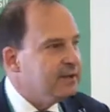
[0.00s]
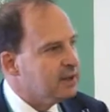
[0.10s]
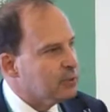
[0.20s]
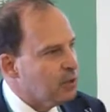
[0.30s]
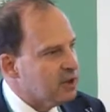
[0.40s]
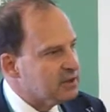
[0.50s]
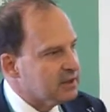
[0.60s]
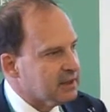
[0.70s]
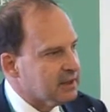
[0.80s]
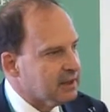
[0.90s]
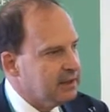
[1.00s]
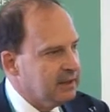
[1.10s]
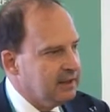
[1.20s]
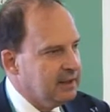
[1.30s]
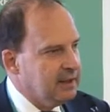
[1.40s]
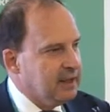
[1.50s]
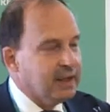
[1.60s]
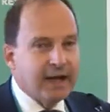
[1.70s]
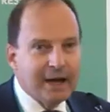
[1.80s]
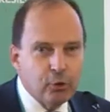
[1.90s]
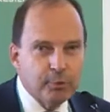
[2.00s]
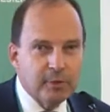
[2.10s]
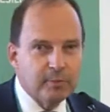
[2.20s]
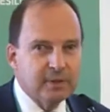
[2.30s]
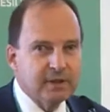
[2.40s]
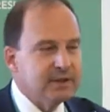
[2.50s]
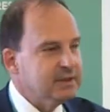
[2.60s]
There was a cow maybe